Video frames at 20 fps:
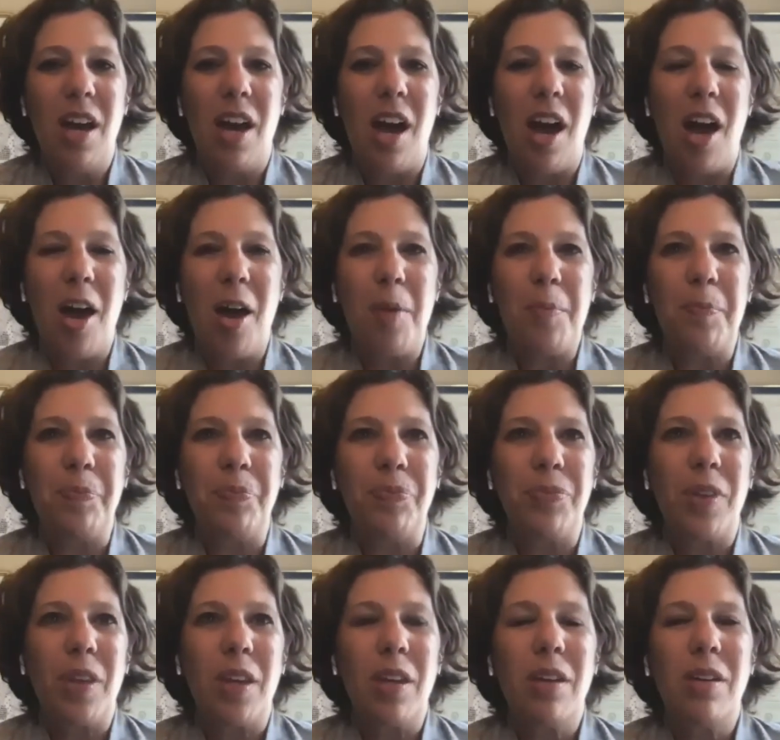Um,
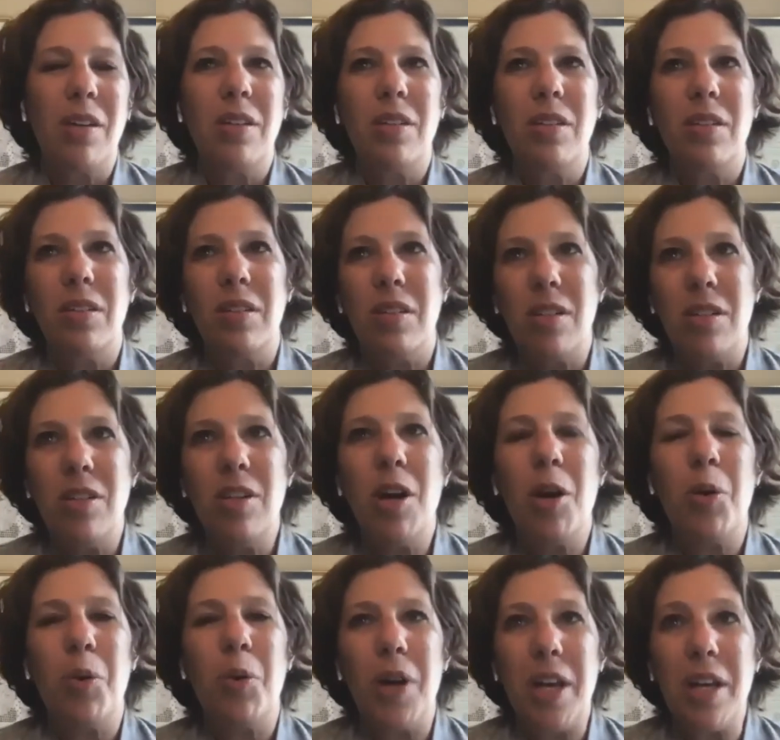you
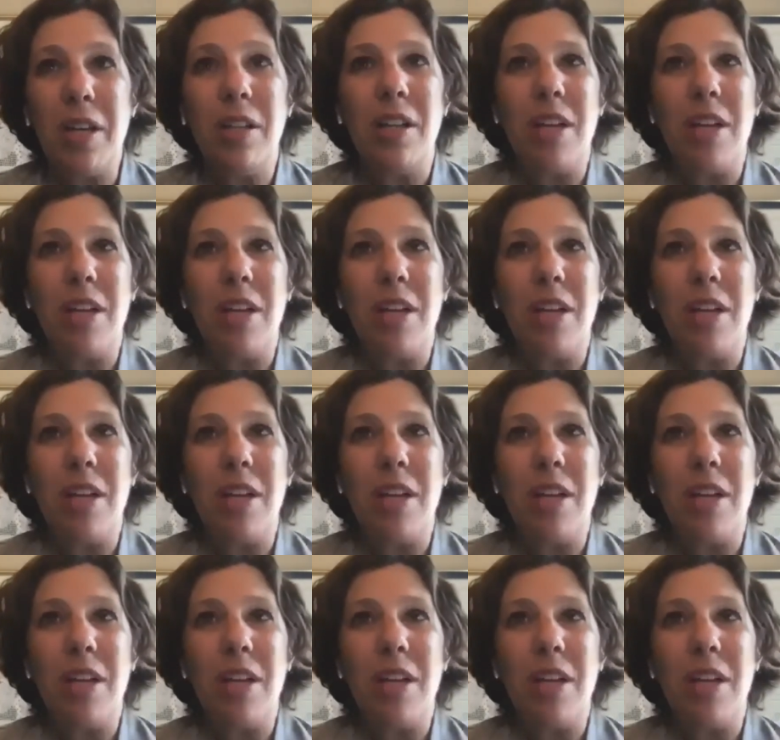know it,